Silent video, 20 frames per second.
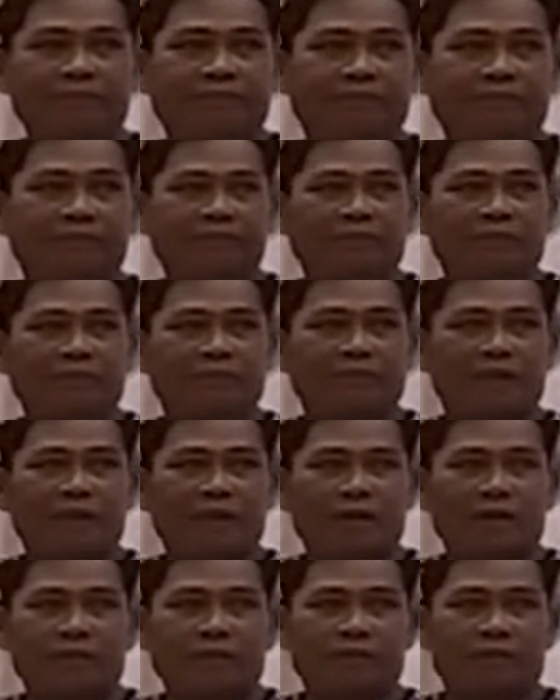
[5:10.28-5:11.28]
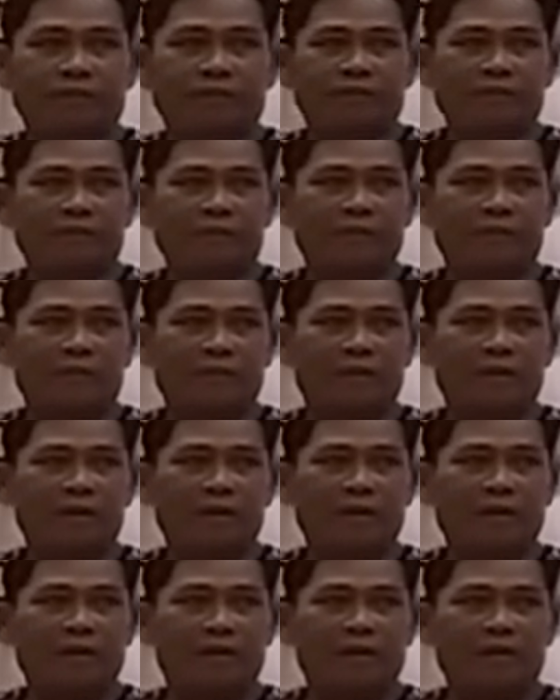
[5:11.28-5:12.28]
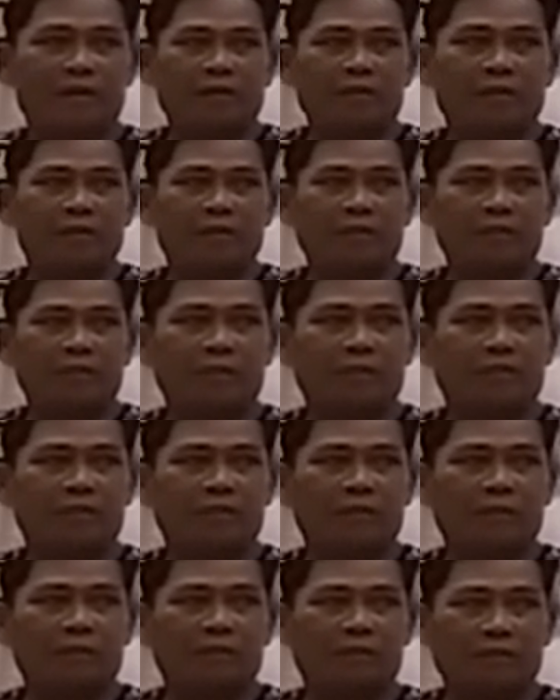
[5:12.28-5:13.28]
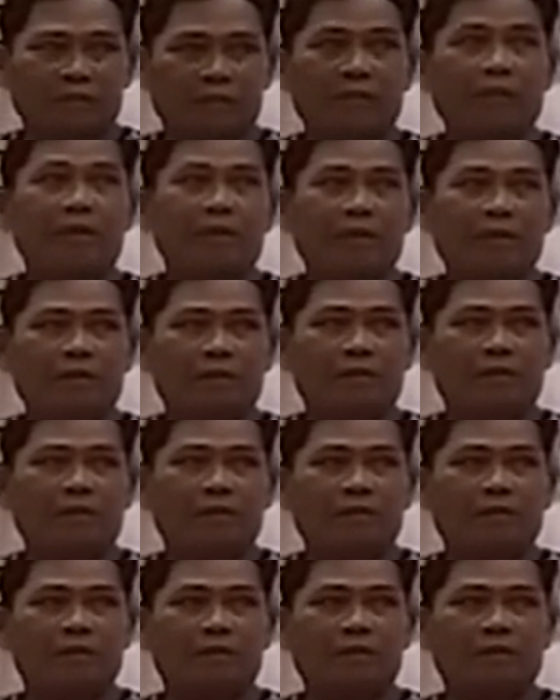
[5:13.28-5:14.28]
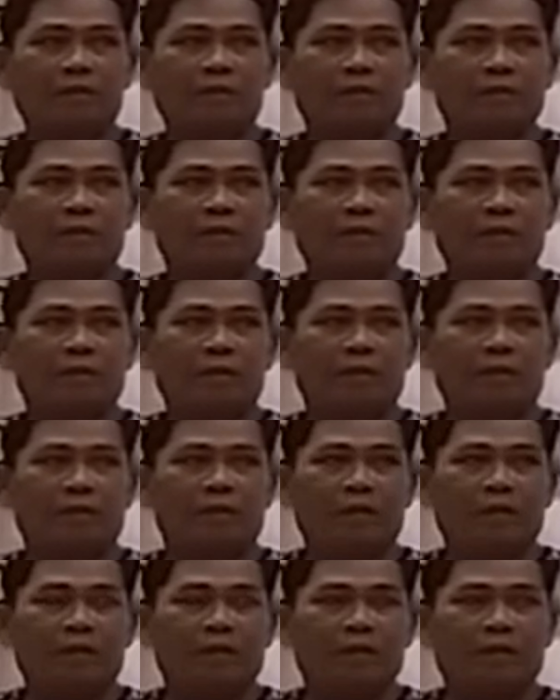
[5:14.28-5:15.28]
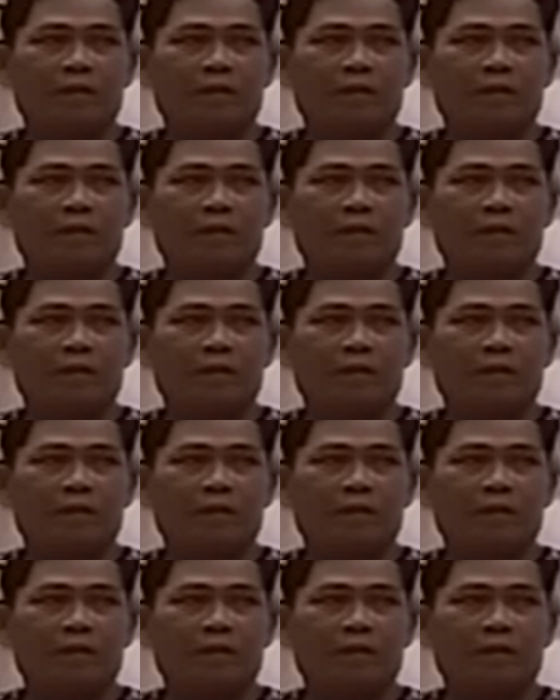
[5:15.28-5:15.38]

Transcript: [no speech]